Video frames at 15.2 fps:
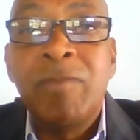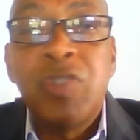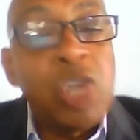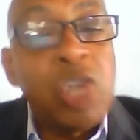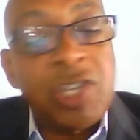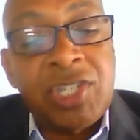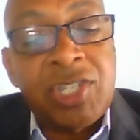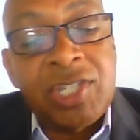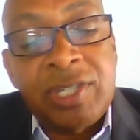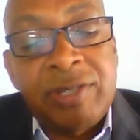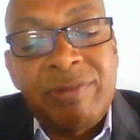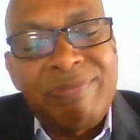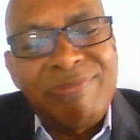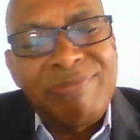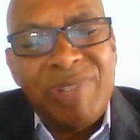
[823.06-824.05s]

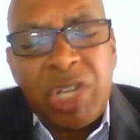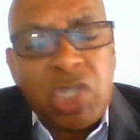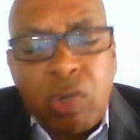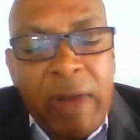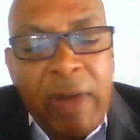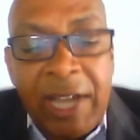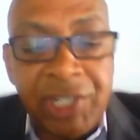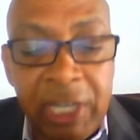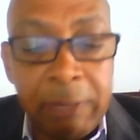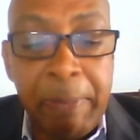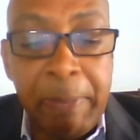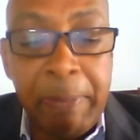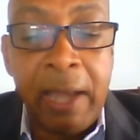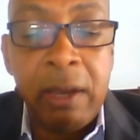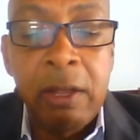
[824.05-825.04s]
just crash in
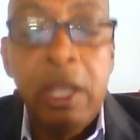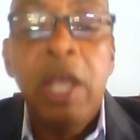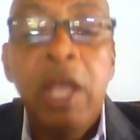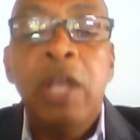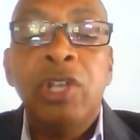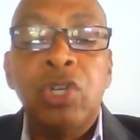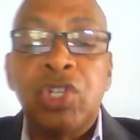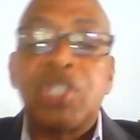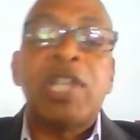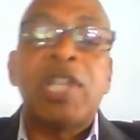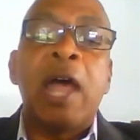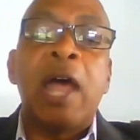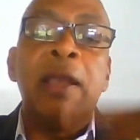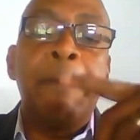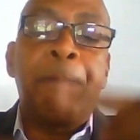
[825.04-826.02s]
bed to
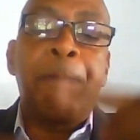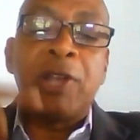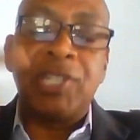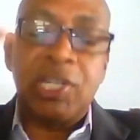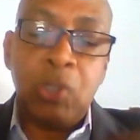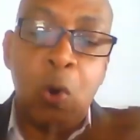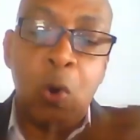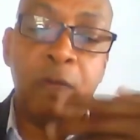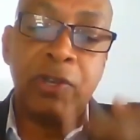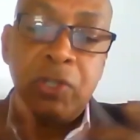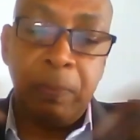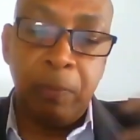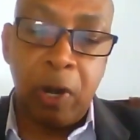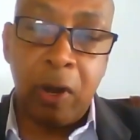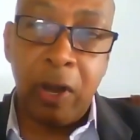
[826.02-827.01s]
start the process over
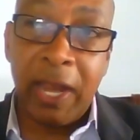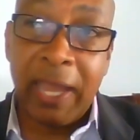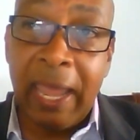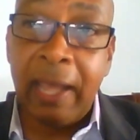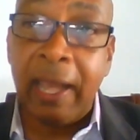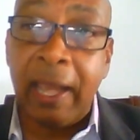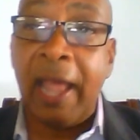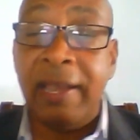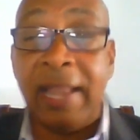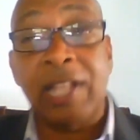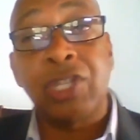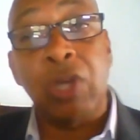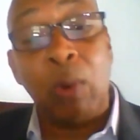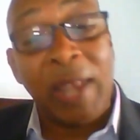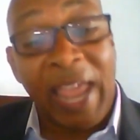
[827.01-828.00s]
tomorrow again. And
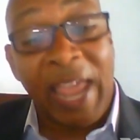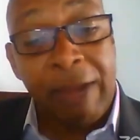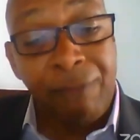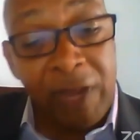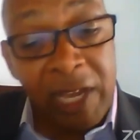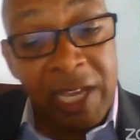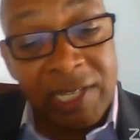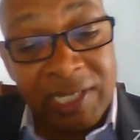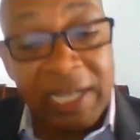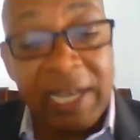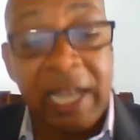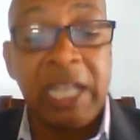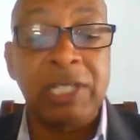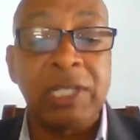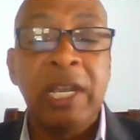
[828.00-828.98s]
that's how life is in
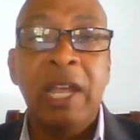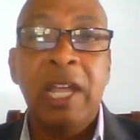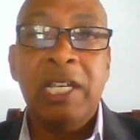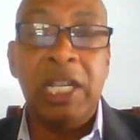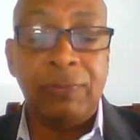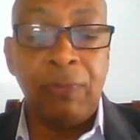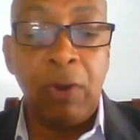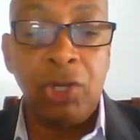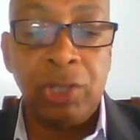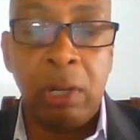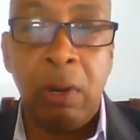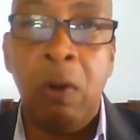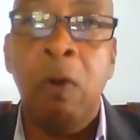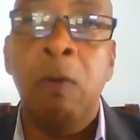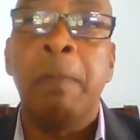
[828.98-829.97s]
this
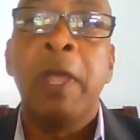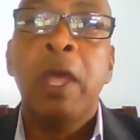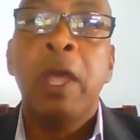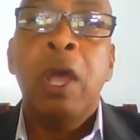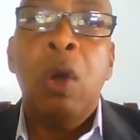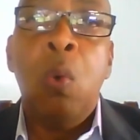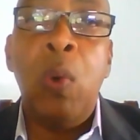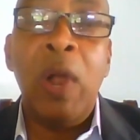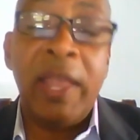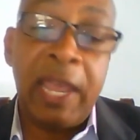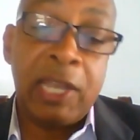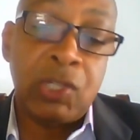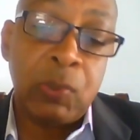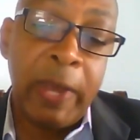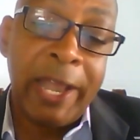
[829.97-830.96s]
dysfunctional home. Well,
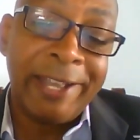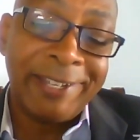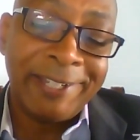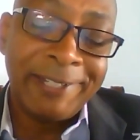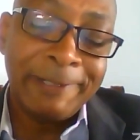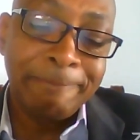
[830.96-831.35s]
guess what?